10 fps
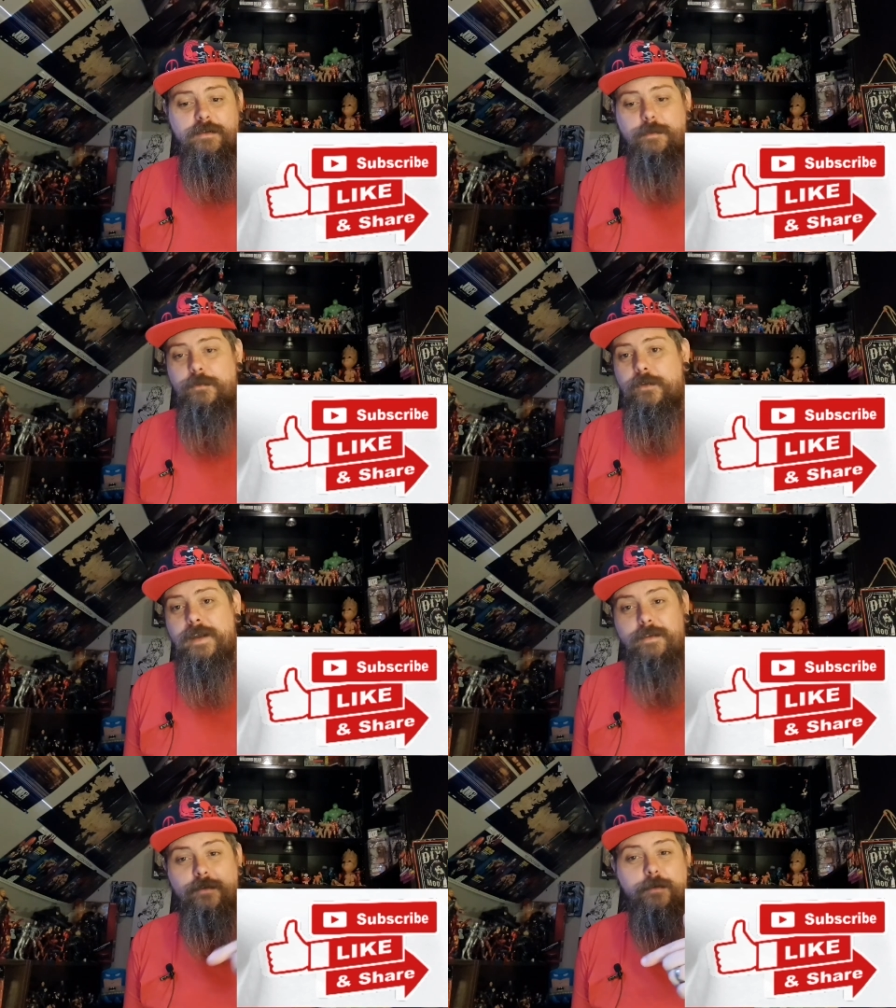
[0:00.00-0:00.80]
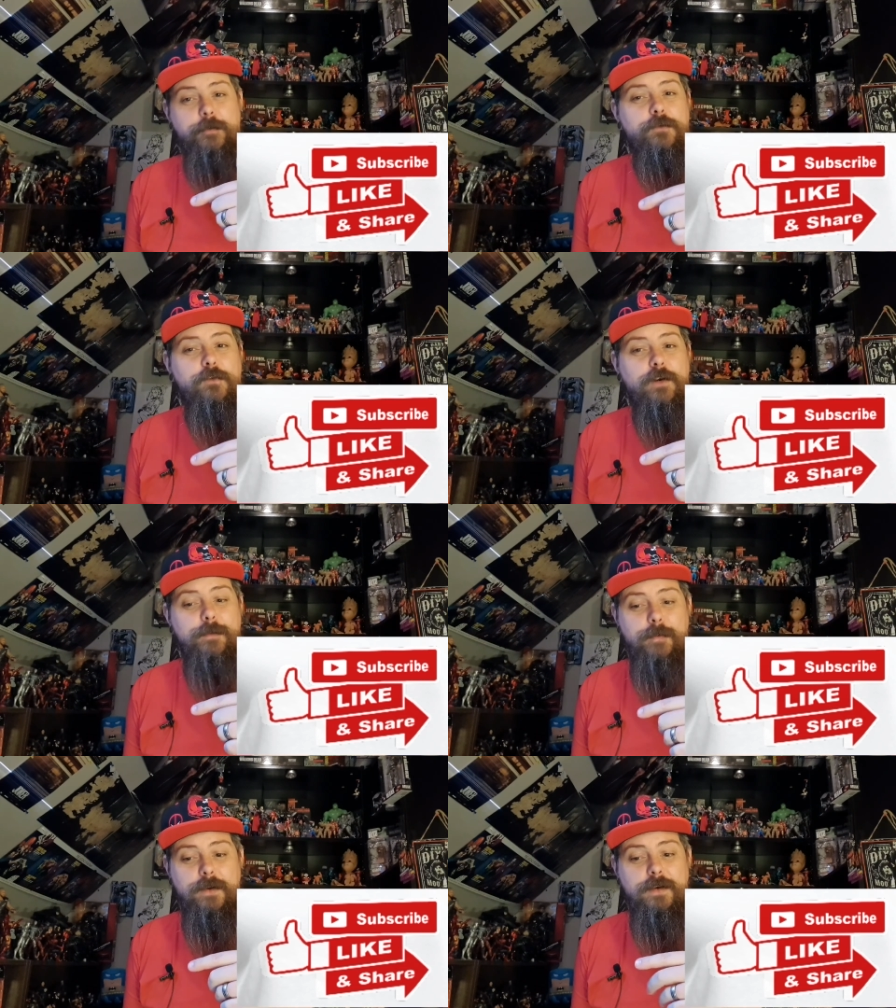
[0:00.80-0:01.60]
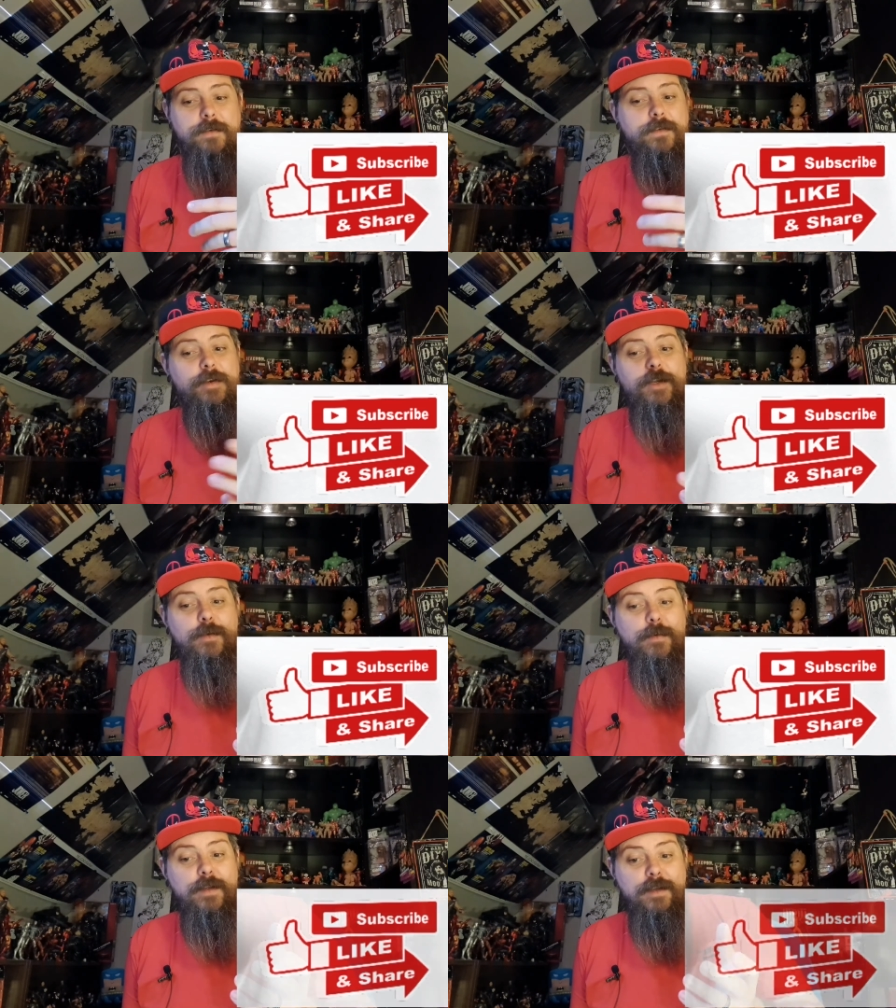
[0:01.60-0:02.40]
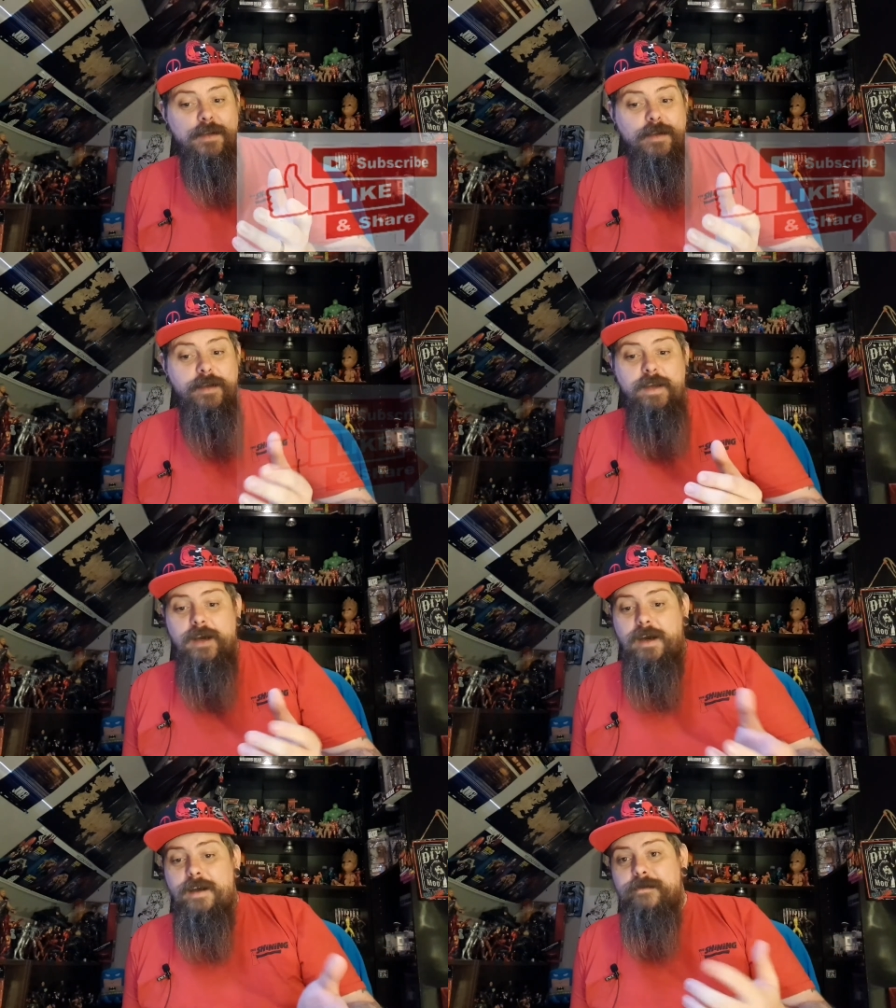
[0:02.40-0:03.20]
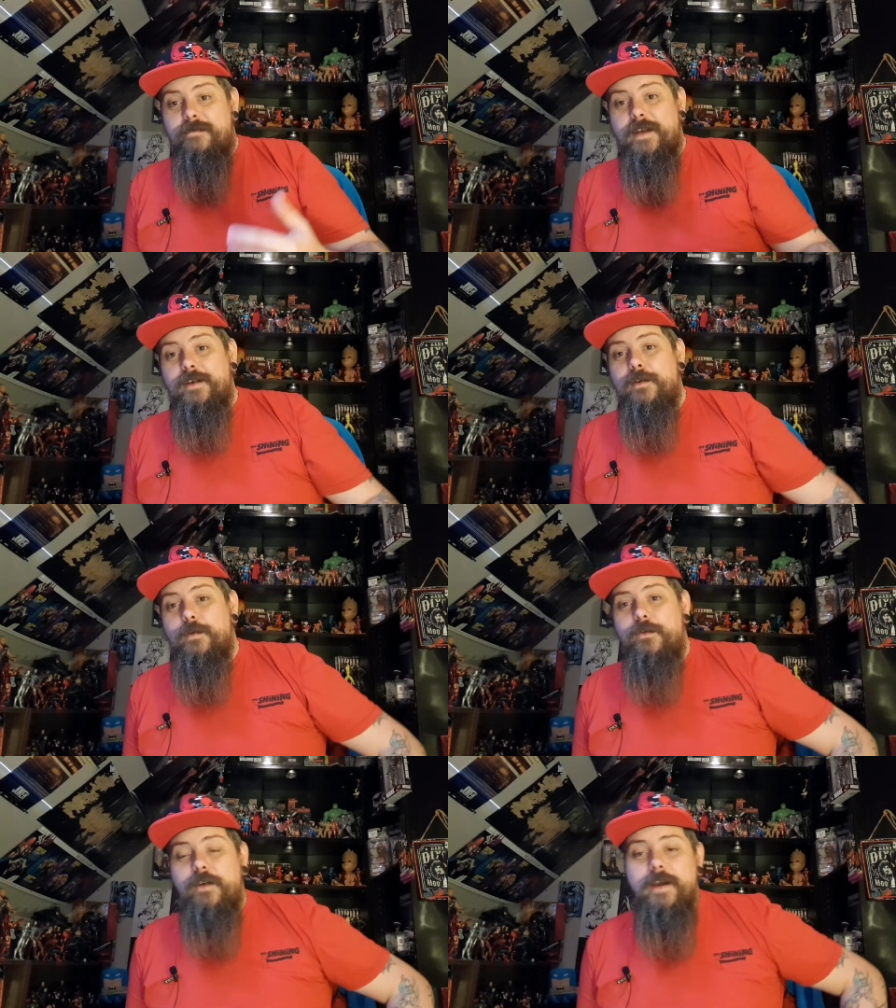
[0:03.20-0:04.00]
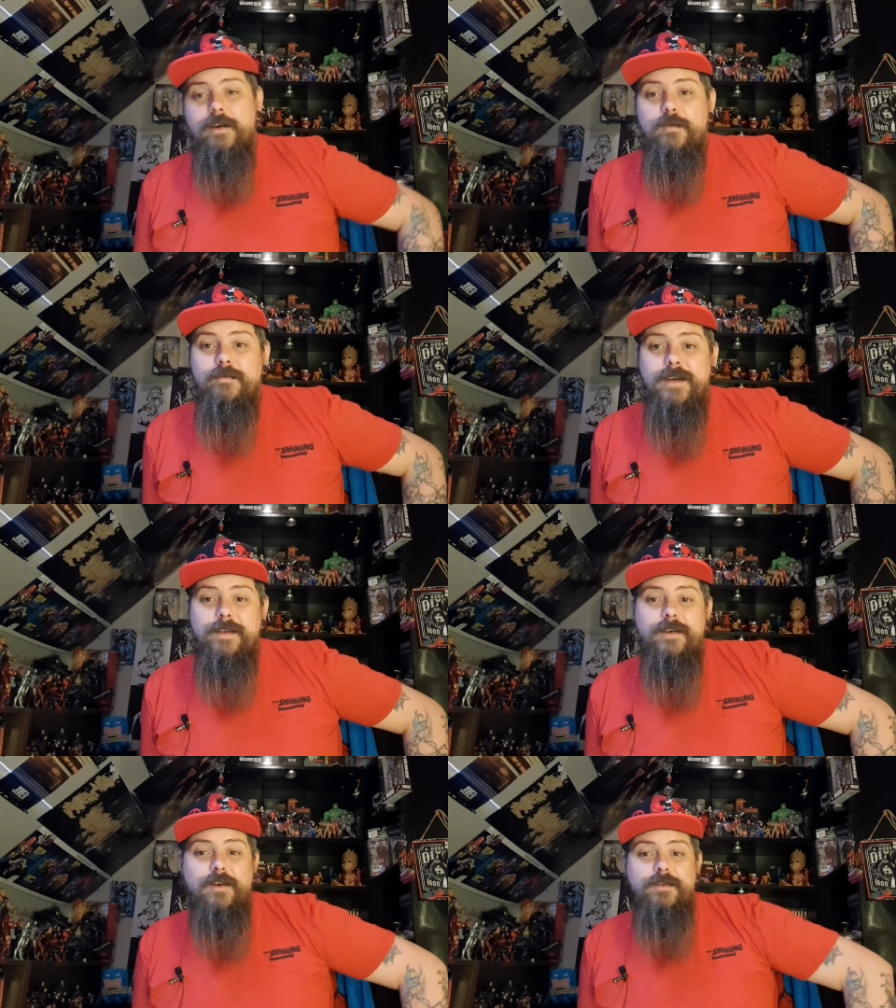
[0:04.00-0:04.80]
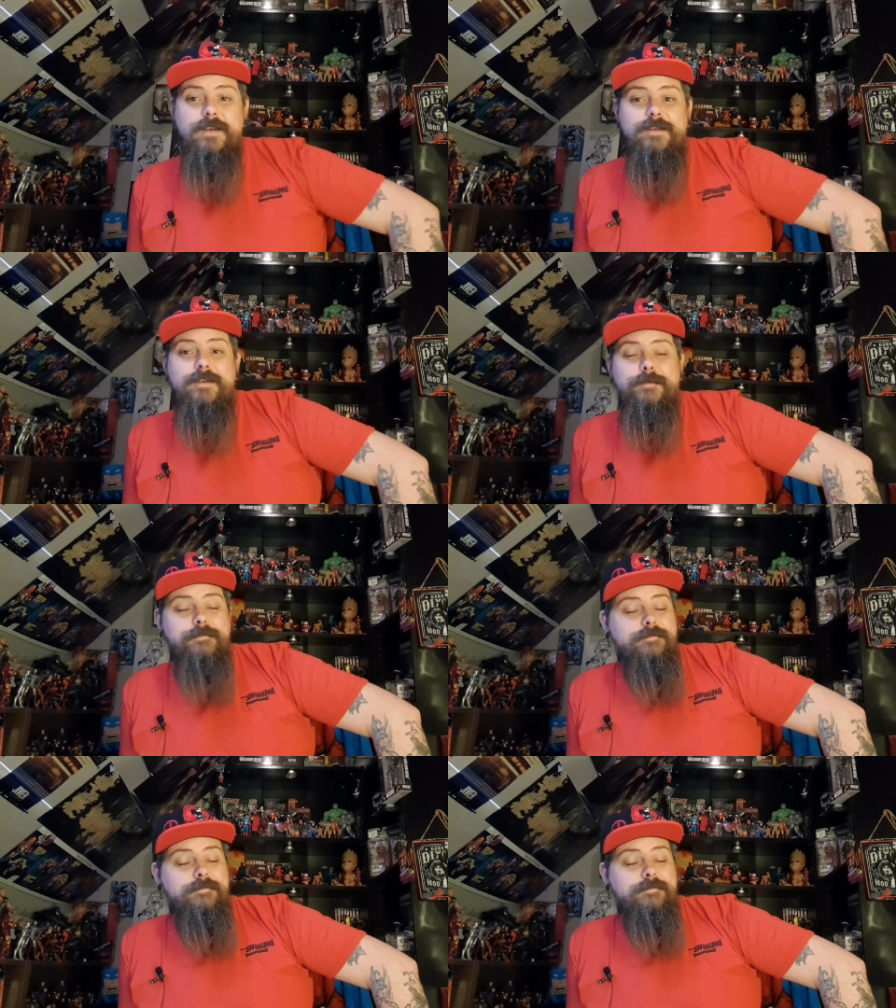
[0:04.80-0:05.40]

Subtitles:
hit the subscribe button if you're new here, and then go and check out my other content.